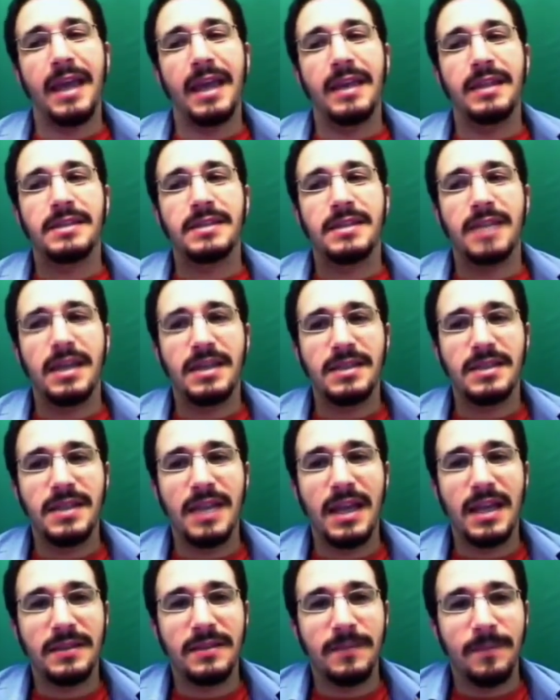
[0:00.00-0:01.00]
and he says
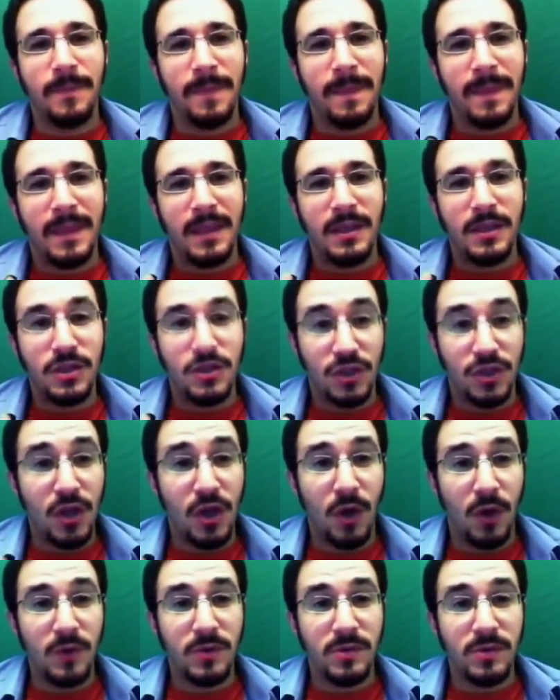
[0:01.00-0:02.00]
that he
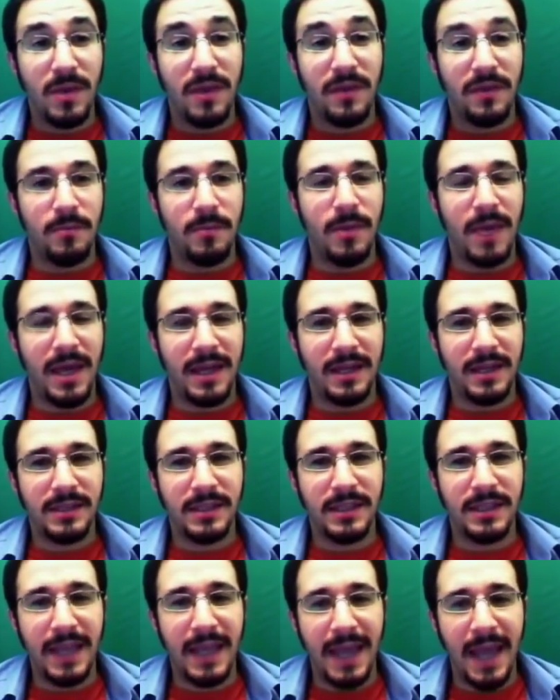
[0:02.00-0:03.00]
shows
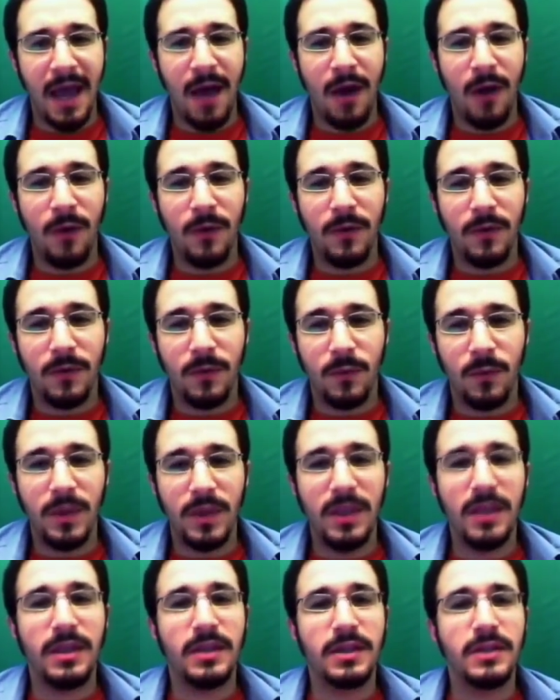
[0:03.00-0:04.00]
mathematically how
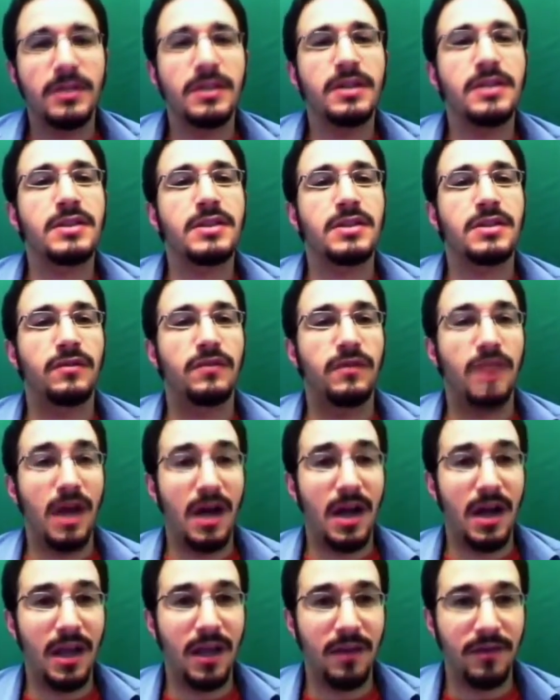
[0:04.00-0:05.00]
we couldn't
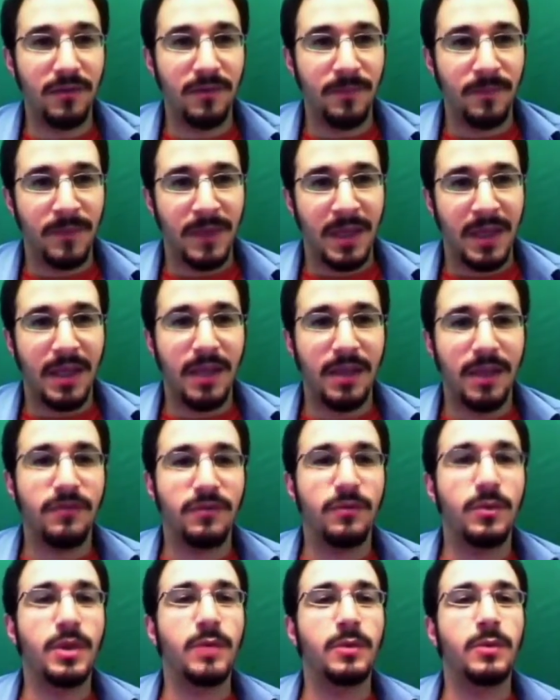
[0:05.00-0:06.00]
survive
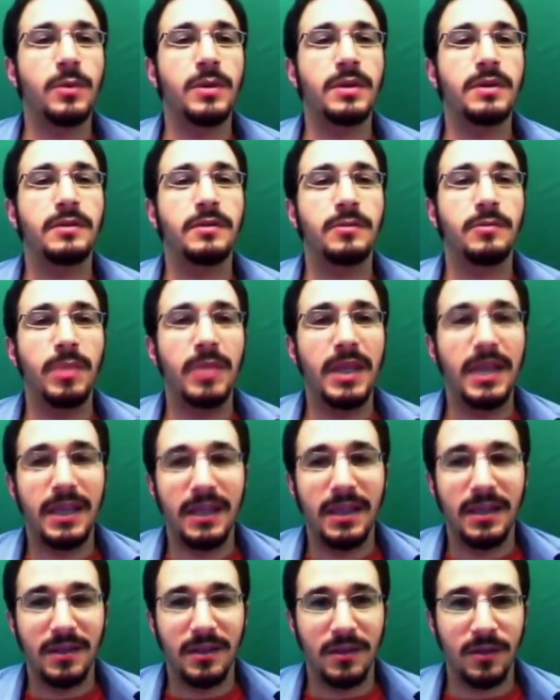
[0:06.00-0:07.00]
if we wouldn't
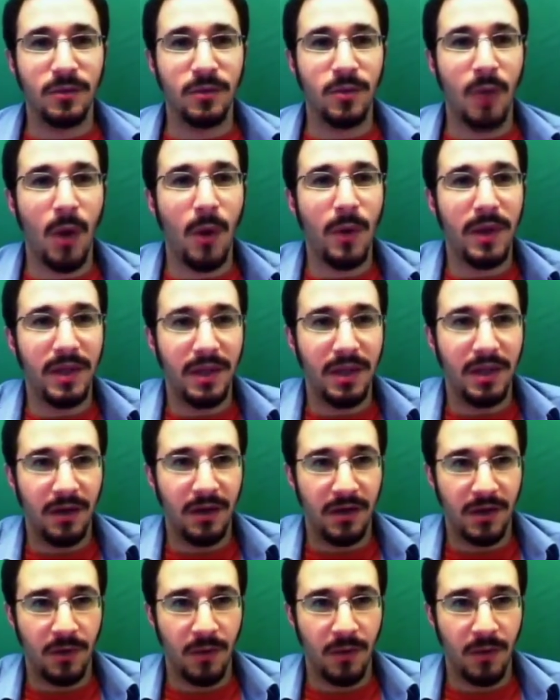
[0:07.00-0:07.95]
be growing our